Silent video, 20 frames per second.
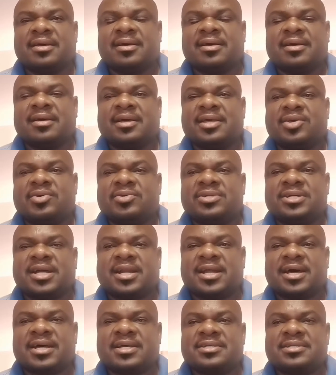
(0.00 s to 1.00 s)

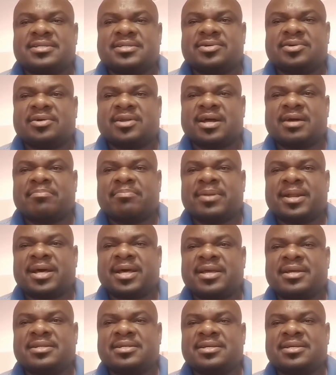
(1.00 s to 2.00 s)
utilized or
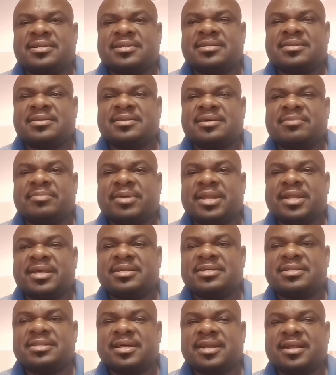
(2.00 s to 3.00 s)
applied in
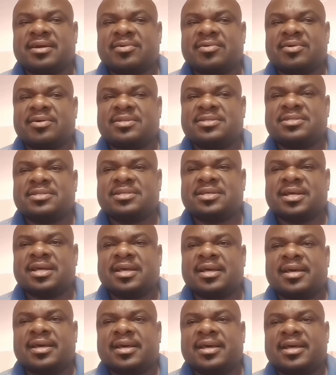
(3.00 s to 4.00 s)
managing the records.
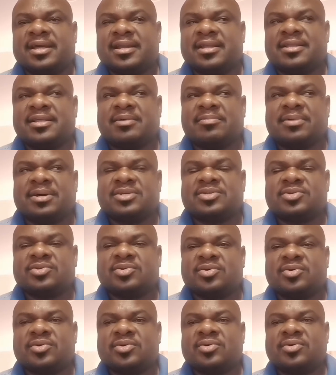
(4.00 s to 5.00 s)
and they must
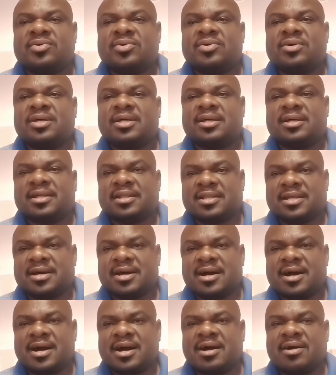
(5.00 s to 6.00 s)
know the
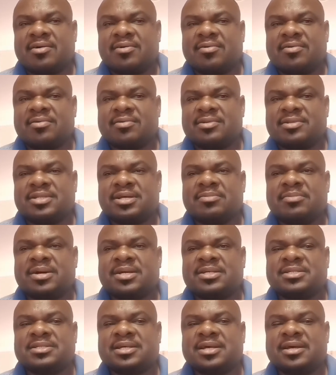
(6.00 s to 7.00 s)
how. They
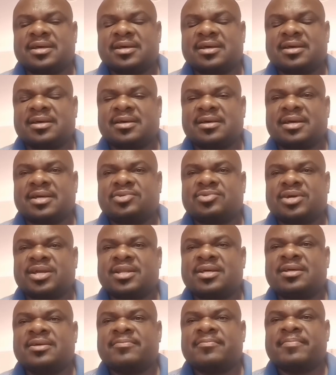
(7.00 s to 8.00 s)
must
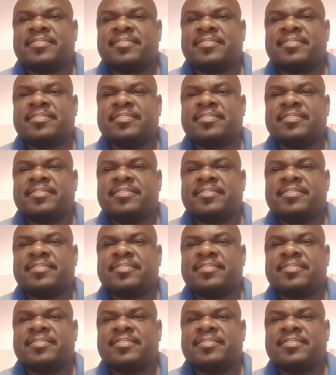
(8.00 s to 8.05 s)
actually